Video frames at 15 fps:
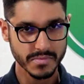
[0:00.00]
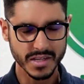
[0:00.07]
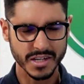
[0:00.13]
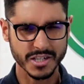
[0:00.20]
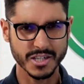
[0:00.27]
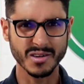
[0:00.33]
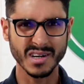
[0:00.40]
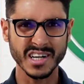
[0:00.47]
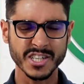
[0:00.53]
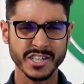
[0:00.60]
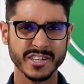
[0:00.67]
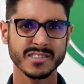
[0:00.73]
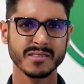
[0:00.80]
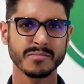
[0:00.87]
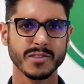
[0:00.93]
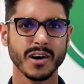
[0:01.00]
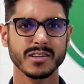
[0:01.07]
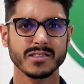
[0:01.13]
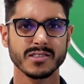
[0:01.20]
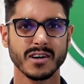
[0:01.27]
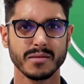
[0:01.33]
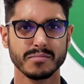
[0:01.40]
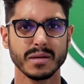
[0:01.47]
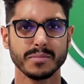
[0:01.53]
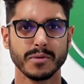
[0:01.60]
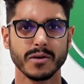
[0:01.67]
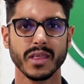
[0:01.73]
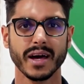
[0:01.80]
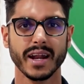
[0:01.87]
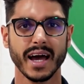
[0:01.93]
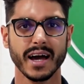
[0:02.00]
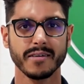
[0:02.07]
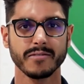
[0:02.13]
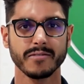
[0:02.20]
do you want to share some thoughts on people that have